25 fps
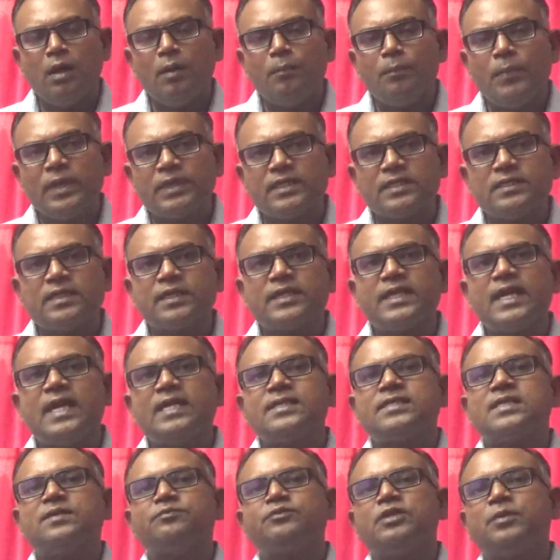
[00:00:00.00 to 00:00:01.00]
But in the
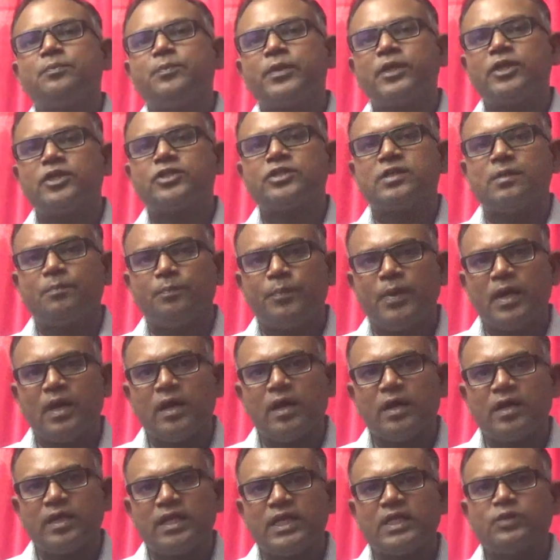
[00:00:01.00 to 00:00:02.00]
case of the British
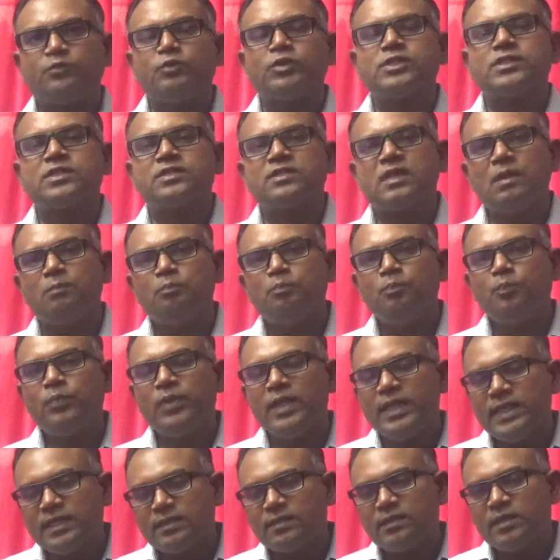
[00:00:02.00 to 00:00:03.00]
Empire, it was
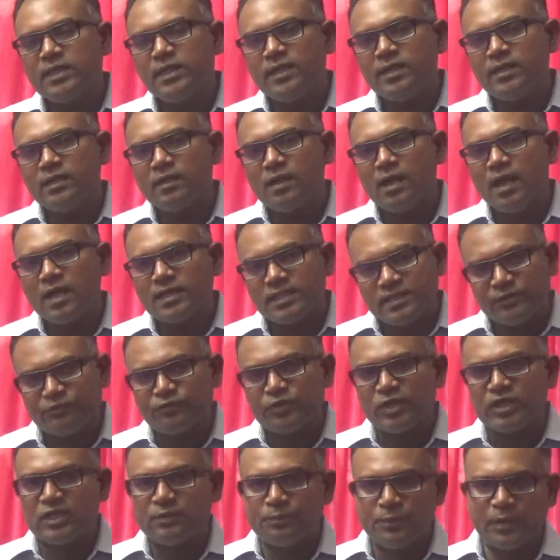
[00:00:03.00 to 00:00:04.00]
completely a
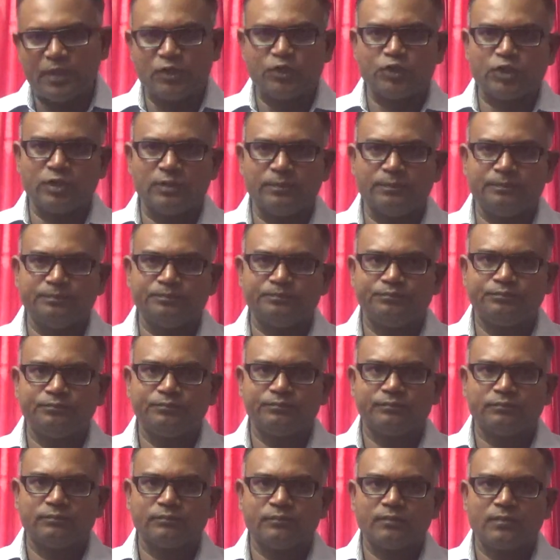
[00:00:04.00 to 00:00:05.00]
different picture.
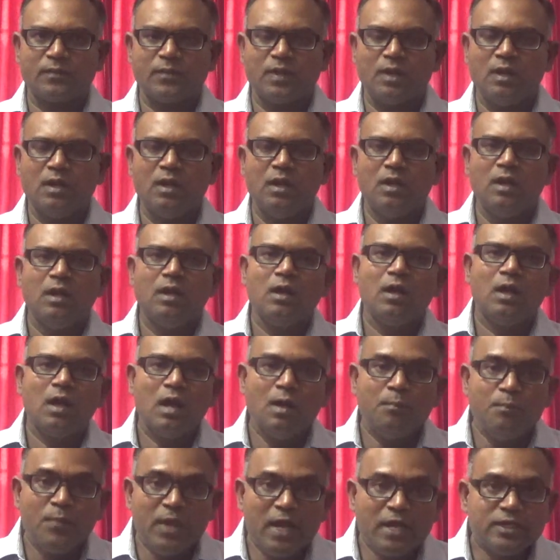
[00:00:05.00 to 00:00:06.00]
A
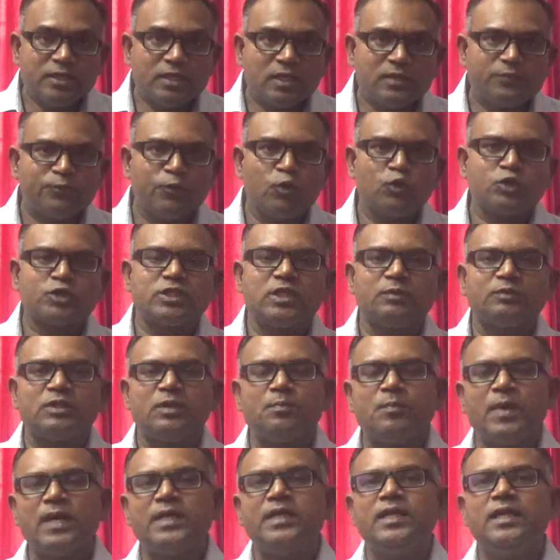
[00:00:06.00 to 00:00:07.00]
major portion of the
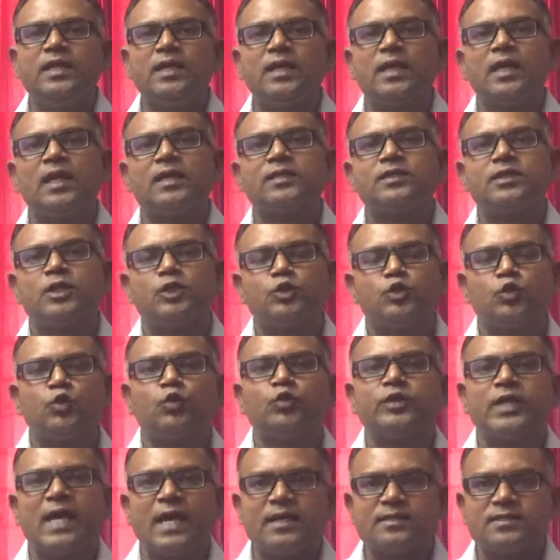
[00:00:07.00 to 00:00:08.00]
money collected
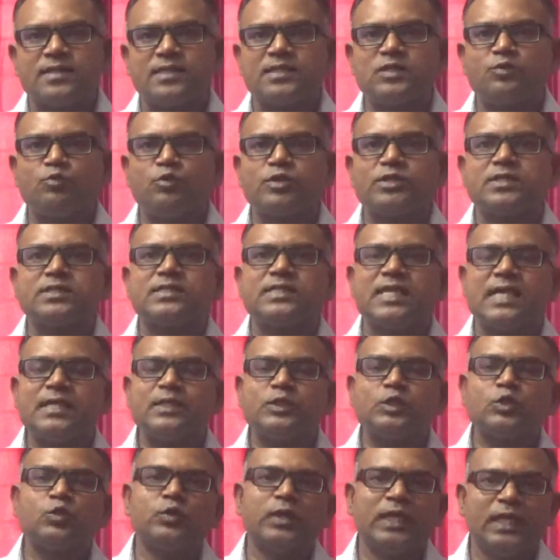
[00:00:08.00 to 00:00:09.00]
through taxes was
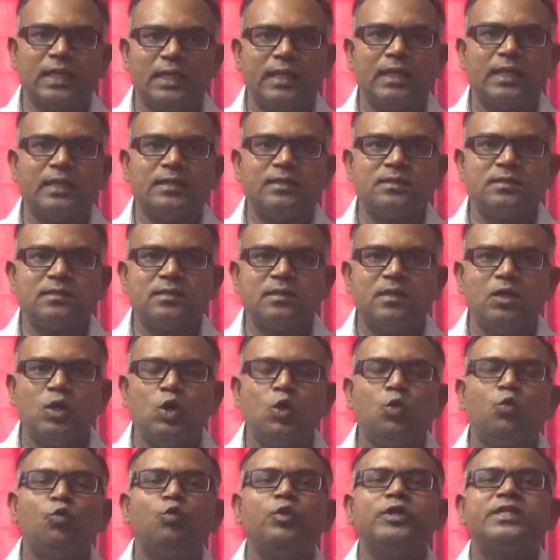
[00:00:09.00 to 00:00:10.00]
sent to England,
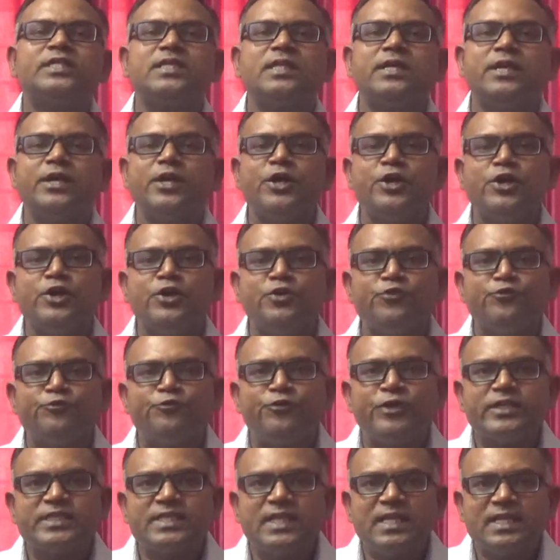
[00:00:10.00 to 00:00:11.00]
which
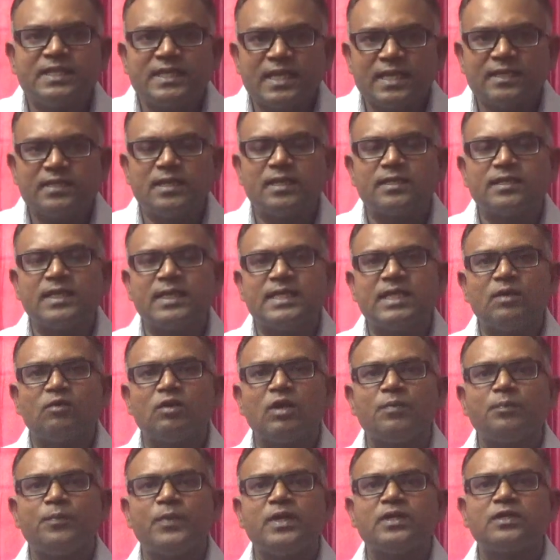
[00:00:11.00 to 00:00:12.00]
facilitated the
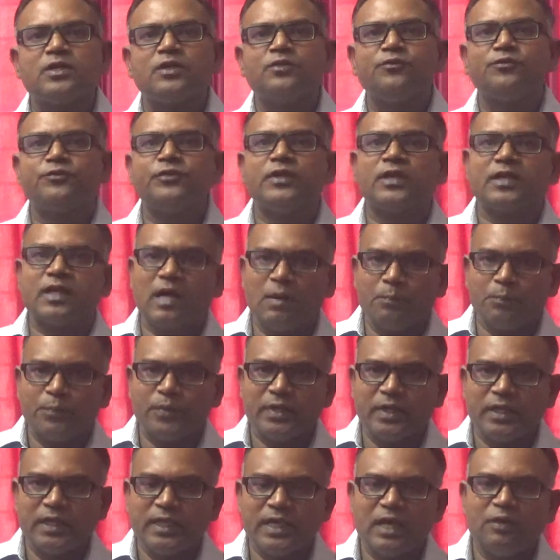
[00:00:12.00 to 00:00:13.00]
development of the
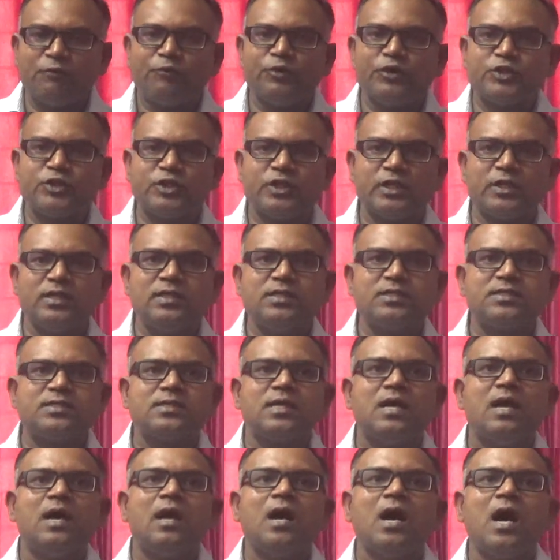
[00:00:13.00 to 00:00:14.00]
company,
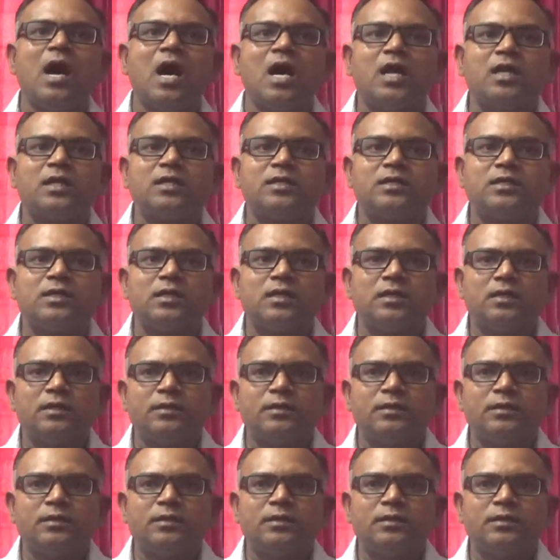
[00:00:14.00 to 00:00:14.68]
officials and